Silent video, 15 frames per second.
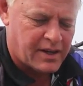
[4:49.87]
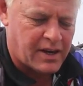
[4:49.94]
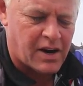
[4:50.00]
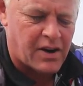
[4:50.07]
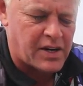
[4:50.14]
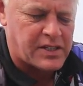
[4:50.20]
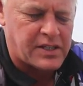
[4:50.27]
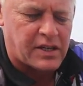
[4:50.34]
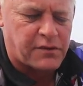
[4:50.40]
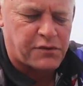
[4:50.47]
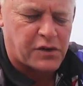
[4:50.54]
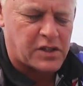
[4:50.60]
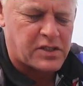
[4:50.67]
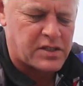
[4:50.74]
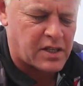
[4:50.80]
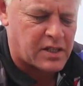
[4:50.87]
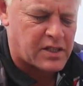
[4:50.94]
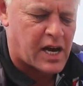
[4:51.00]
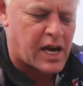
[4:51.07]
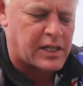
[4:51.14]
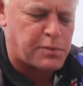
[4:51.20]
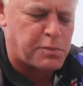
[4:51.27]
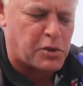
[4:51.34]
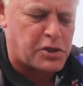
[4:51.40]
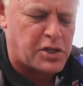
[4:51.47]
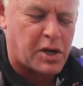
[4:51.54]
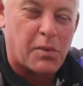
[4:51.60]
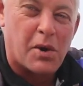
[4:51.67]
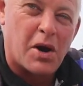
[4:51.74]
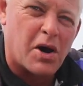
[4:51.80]
Guaranteed fish. The tide's
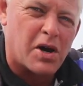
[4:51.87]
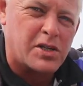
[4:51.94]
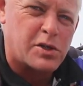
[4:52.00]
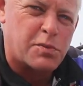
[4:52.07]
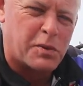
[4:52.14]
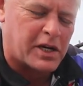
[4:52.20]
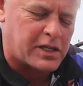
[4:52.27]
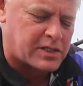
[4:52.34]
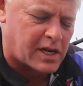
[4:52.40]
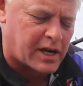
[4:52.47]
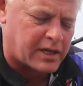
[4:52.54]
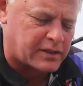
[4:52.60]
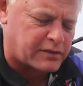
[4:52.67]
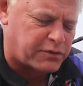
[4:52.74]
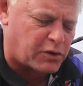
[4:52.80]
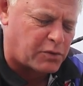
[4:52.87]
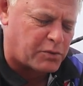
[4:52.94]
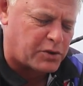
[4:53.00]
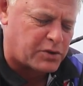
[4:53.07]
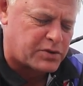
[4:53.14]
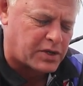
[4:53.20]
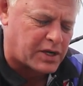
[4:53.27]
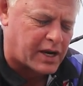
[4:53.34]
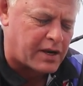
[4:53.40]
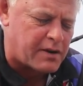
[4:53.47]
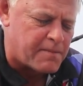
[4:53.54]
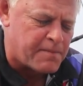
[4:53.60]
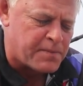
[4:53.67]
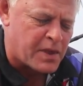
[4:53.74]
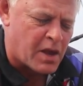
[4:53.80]
pushing. We're on spring tide at full moon today.
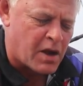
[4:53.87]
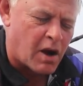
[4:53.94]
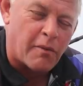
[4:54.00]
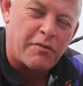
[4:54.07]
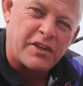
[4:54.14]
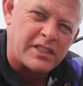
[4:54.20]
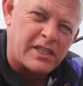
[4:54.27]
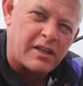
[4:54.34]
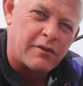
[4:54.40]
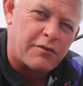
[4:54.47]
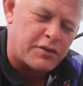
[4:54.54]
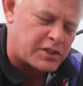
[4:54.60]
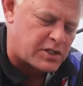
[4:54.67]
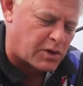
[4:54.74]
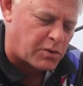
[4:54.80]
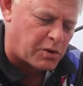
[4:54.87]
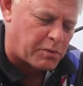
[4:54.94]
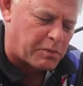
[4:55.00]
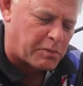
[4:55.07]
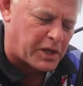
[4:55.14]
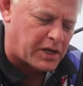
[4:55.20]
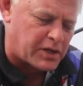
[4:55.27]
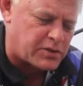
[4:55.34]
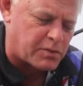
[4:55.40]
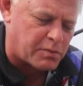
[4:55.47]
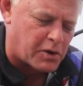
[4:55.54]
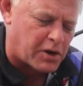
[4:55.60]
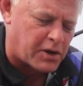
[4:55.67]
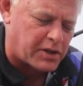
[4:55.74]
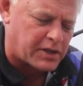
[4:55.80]
Obviously, the fishing will be better
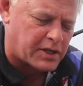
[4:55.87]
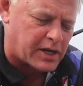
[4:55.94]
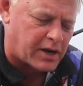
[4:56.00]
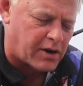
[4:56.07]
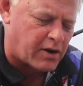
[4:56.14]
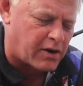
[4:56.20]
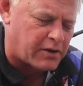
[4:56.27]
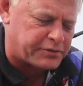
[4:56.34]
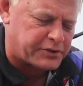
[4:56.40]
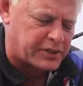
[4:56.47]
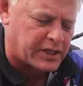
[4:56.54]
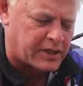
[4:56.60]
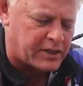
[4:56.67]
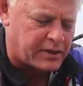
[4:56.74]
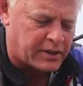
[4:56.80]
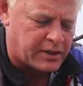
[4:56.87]
tomorrow and the day after.